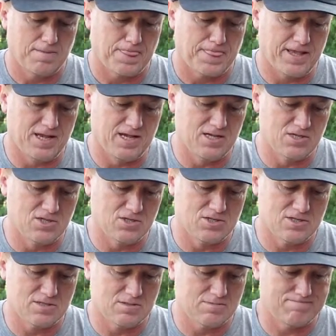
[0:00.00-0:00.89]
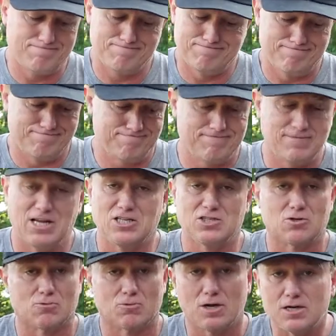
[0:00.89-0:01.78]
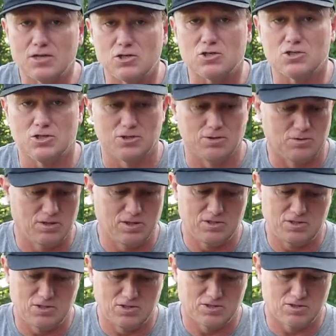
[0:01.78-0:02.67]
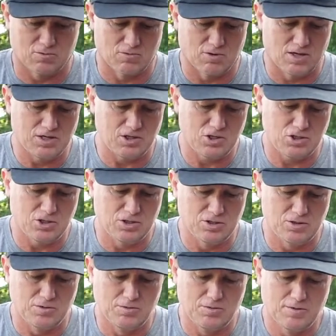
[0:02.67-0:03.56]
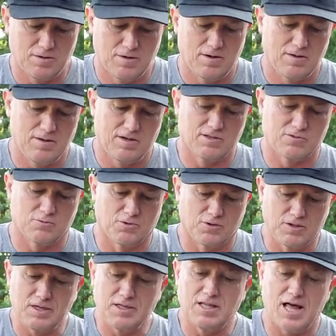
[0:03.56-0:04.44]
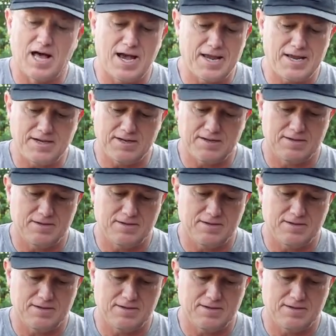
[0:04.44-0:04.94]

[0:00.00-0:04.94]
it's a running shoe. It's just a running shoe. It's really light.